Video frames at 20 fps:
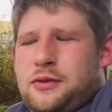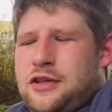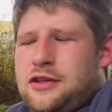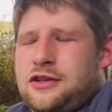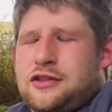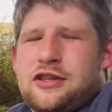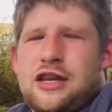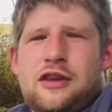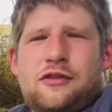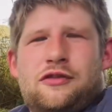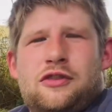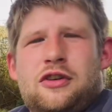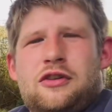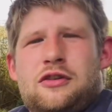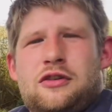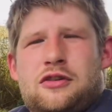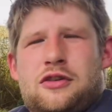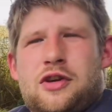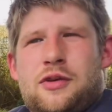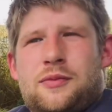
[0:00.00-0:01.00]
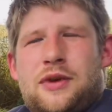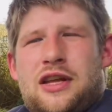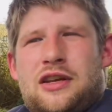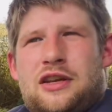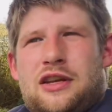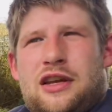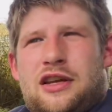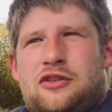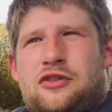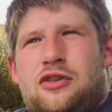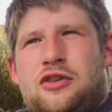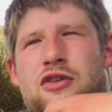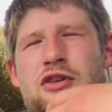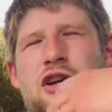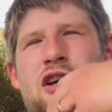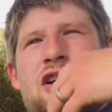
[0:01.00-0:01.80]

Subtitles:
because if you come in and you're